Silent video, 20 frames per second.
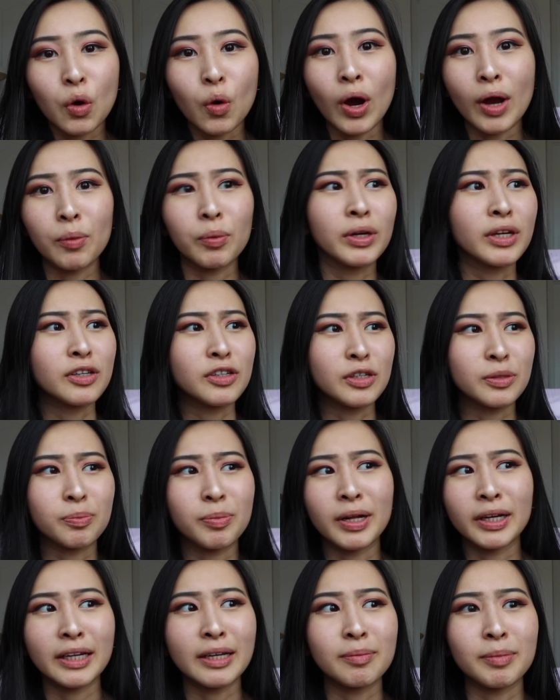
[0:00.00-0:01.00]
or I wouldn't just
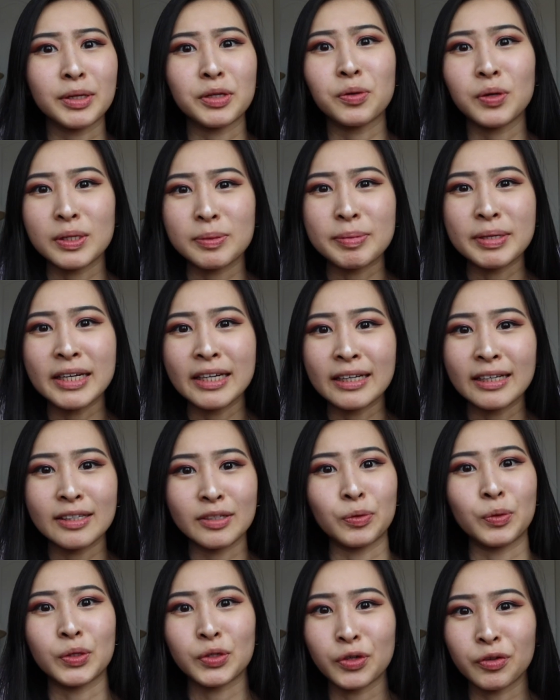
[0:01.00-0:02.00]
plug in my USB
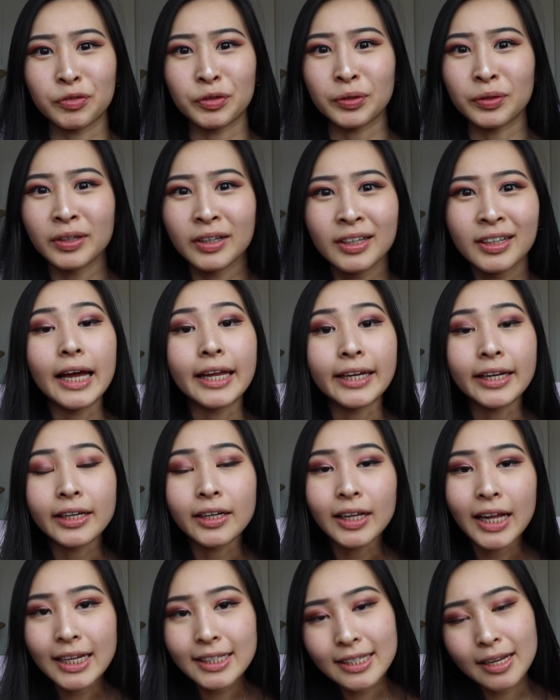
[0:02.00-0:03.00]
into a server. And then the
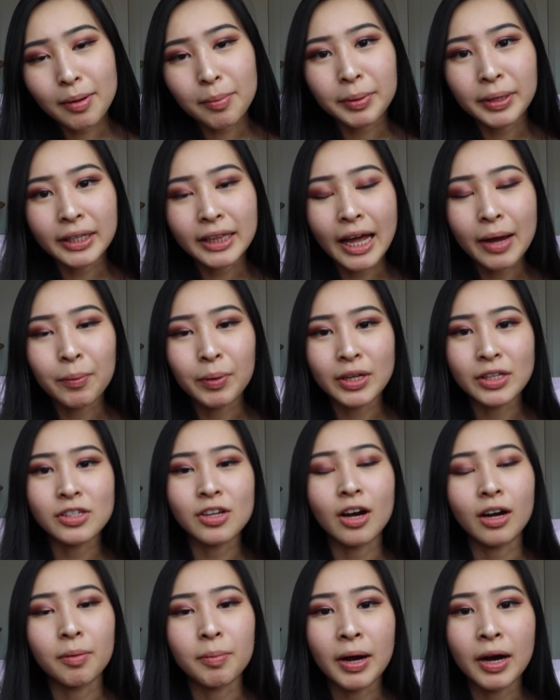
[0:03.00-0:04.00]
last topic I want to
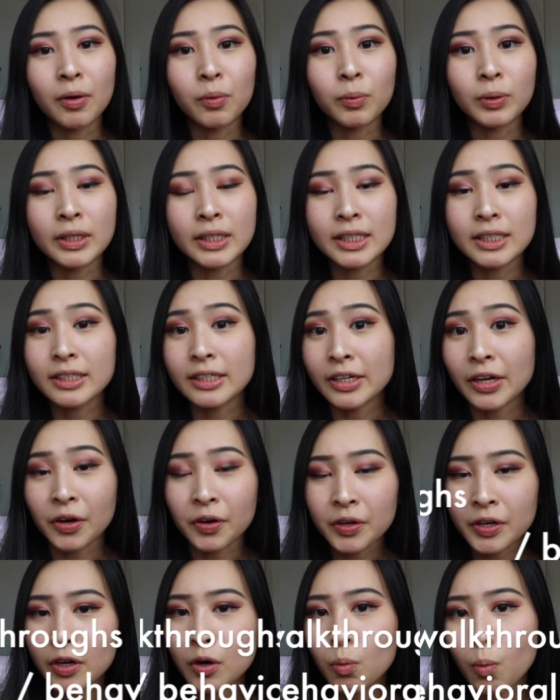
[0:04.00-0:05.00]
talk about was
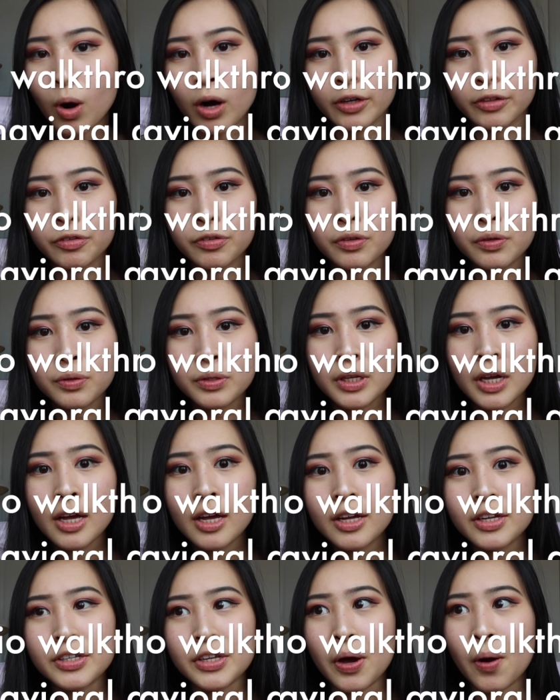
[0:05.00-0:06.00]
scenario walkthroughs.
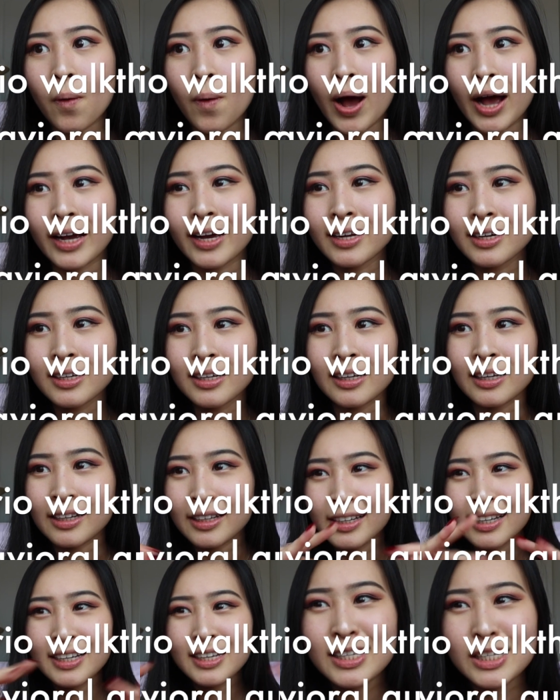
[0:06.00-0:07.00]
So I kind of
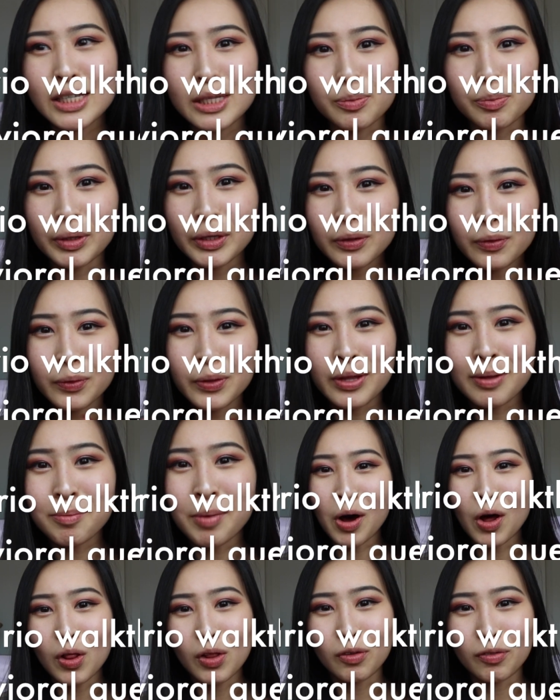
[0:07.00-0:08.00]
sprinkled them
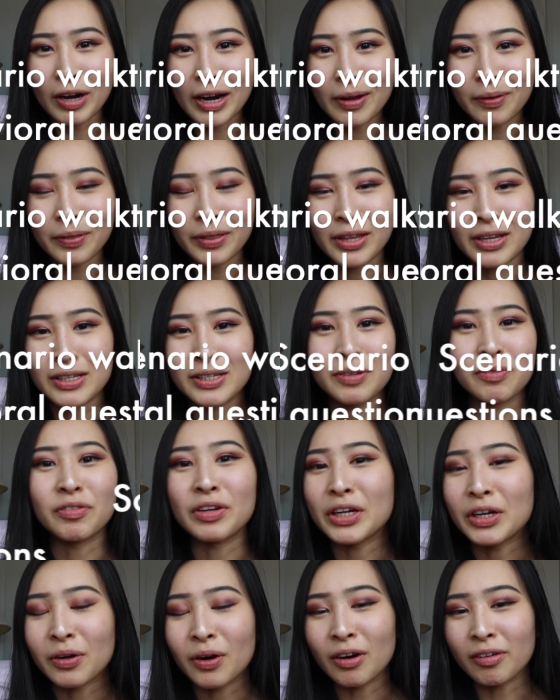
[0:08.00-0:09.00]
all around this
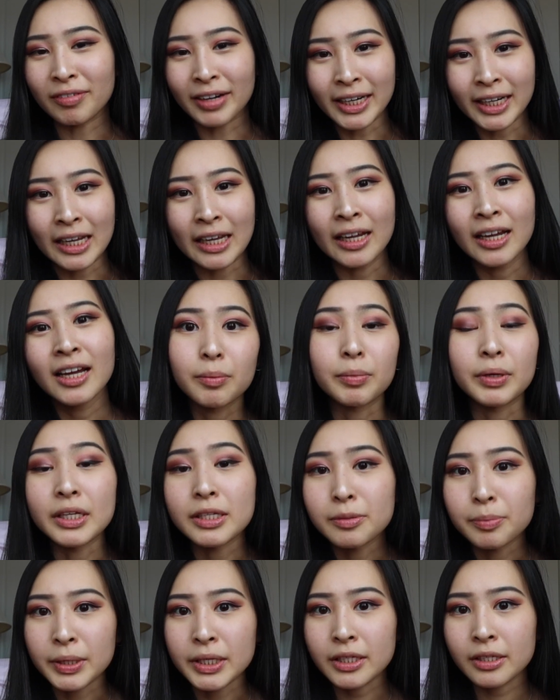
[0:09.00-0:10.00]
video already, but
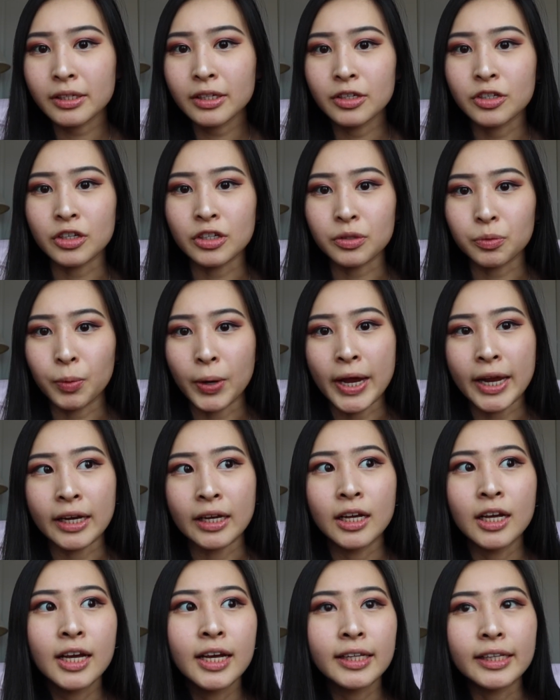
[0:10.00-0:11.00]
it's basically just
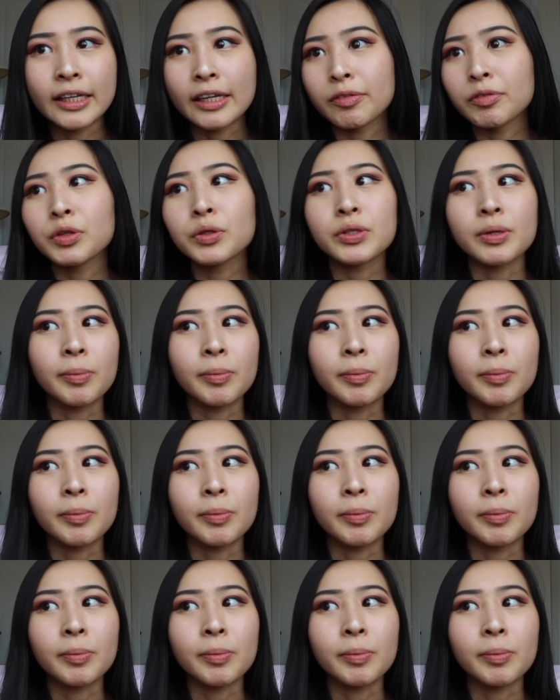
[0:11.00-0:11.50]
when they give you